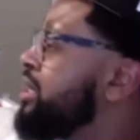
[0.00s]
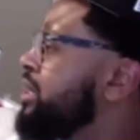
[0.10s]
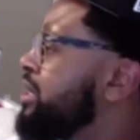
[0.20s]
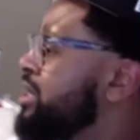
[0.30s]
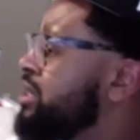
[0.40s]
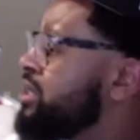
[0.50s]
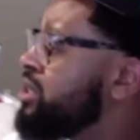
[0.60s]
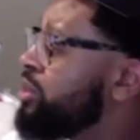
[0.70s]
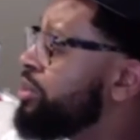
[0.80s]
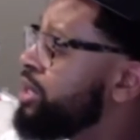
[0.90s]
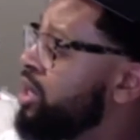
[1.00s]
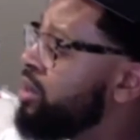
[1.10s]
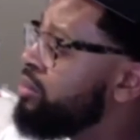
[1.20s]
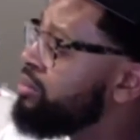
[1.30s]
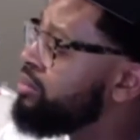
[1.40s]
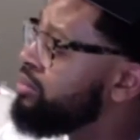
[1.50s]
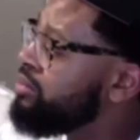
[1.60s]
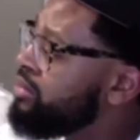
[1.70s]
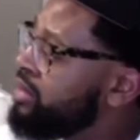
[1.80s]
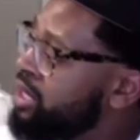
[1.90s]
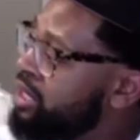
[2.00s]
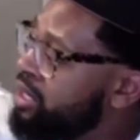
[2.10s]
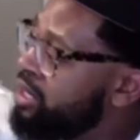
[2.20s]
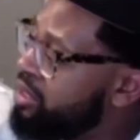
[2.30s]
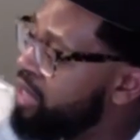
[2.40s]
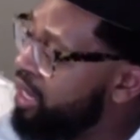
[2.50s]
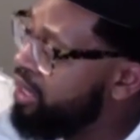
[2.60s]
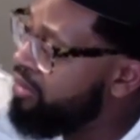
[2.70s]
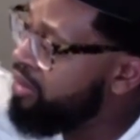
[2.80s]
These are super dope. And then you gotta love that they